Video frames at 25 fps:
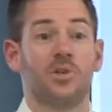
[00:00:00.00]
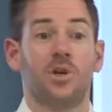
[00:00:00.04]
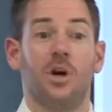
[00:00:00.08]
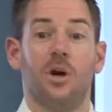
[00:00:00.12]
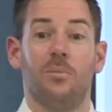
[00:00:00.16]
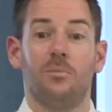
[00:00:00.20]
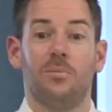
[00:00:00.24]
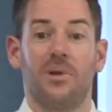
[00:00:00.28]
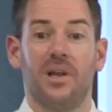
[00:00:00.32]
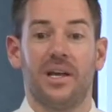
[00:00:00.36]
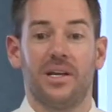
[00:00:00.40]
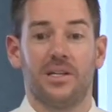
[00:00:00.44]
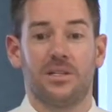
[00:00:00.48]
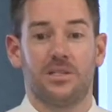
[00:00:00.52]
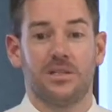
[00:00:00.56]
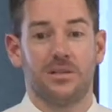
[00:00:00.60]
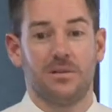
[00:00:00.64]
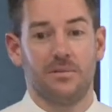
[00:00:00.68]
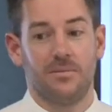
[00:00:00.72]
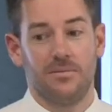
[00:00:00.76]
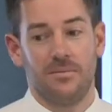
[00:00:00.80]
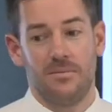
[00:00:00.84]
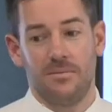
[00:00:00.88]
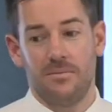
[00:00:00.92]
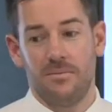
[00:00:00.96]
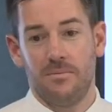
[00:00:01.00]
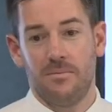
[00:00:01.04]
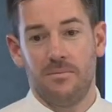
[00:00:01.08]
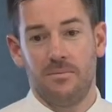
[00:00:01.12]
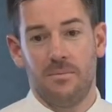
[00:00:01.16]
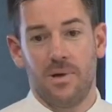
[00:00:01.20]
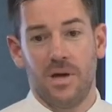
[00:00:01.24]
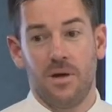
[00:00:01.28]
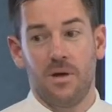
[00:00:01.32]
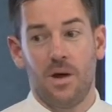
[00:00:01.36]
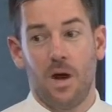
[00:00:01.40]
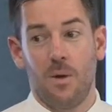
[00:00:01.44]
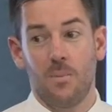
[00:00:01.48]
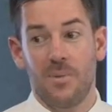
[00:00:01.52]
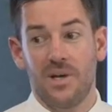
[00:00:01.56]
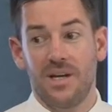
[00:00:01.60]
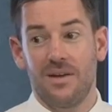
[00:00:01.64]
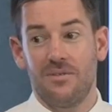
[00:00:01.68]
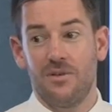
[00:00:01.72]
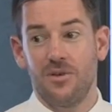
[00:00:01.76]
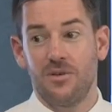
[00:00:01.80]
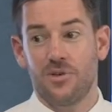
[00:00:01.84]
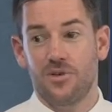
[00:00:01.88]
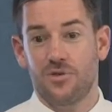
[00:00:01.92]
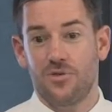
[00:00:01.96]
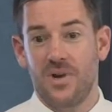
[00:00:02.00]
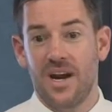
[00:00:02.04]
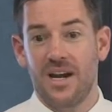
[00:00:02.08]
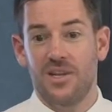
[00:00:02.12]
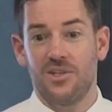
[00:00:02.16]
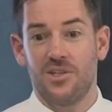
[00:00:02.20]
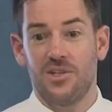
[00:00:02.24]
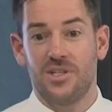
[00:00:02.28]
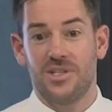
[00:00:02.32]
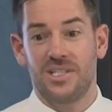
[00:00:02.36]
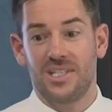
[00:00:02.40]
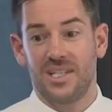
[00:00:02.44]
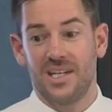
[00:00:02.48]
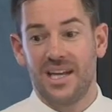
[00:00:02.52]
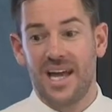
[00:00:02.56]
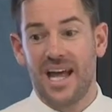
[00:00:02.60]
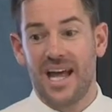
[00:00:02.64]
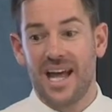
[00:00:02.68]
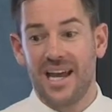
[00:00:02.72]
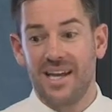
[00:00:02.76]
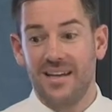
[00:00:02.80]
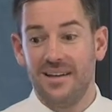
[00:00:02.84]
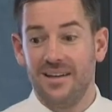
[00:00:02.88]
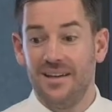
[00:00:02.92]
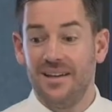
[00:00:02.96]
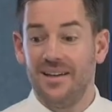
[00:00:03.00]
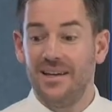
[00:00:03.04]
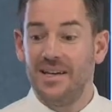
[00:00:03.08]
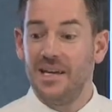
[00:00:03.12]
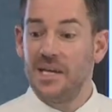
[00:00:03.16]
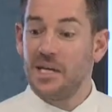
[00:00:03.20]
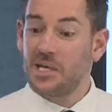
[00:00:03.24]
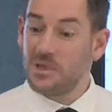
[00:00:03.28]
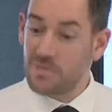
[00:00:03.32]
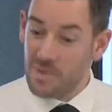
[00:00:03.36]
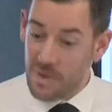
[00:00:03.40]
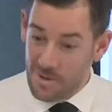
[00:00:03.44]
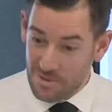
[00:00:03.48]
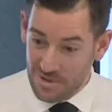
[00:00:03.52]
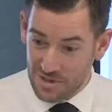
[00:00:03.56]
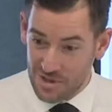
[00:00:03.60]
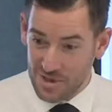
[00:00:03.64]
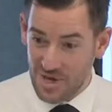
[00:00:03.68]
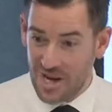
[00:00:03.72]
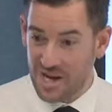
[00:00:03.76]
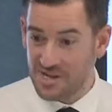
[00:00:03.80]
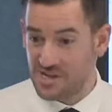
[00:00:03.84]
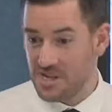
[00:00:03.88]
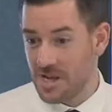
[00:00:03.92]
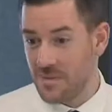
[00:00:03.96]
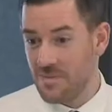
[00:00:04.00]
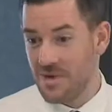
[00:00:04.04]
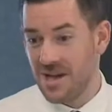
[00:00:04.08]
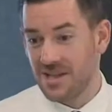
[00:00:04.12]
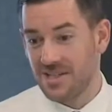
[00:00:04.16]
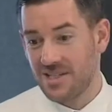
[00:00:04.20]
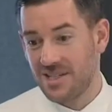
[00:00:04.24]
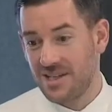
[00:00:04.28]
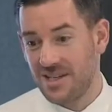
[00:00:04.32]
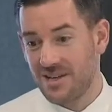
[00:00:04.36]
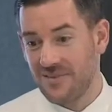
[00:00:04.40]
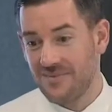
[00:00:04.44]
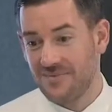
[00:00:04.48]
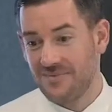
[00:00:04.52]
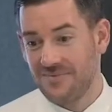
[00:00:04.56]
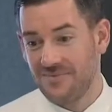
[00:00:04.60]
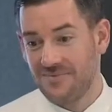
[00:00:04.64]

complex, but I'm going to give you strategies today to be able to change that, Marcia.